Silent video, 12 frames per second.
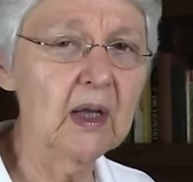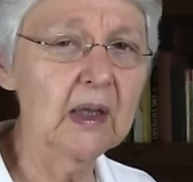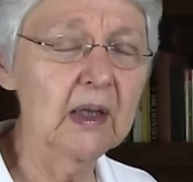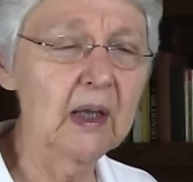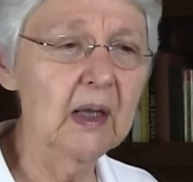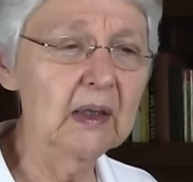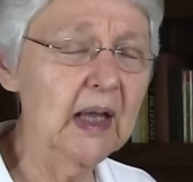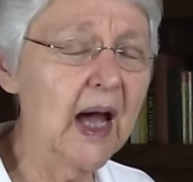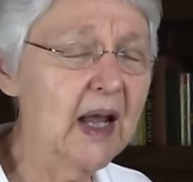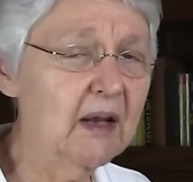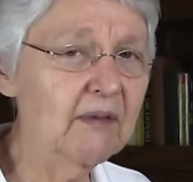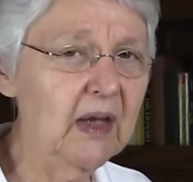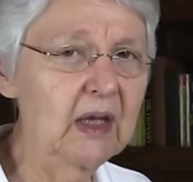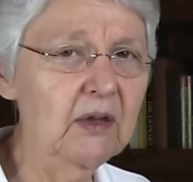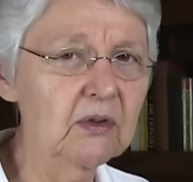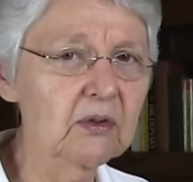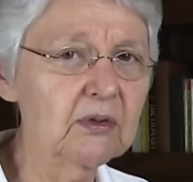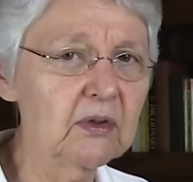A, a lot of
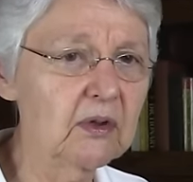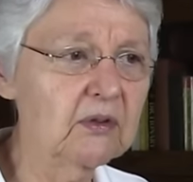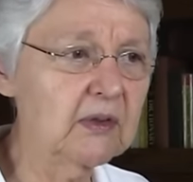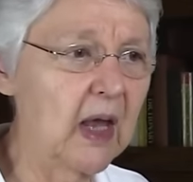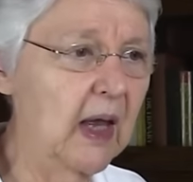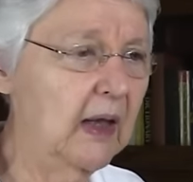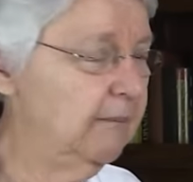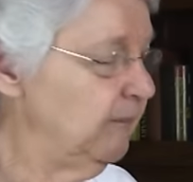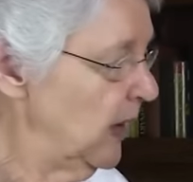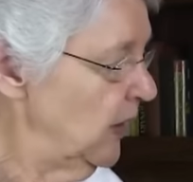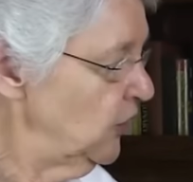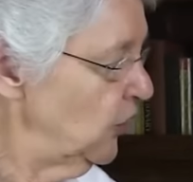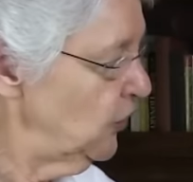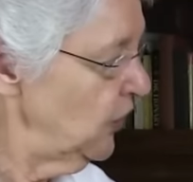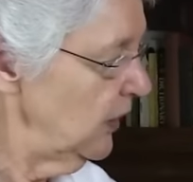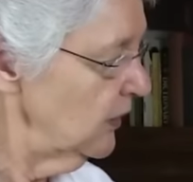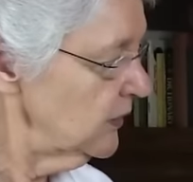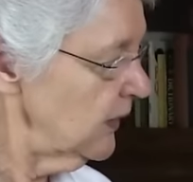easels are designed to
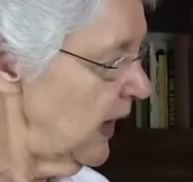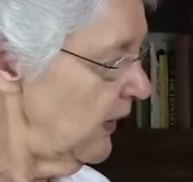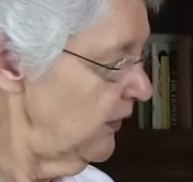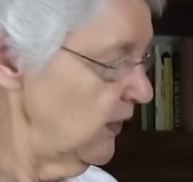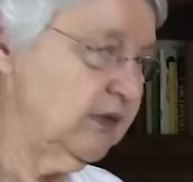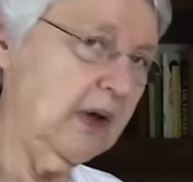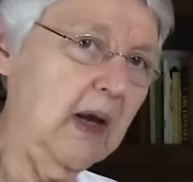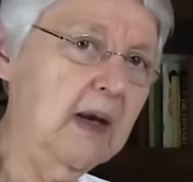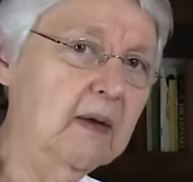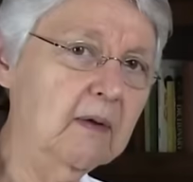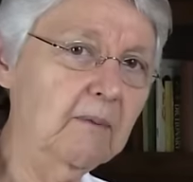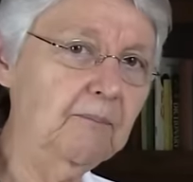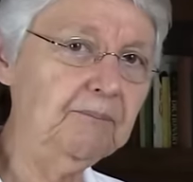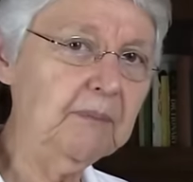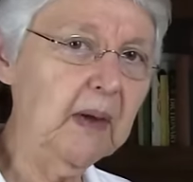tilt at this angle.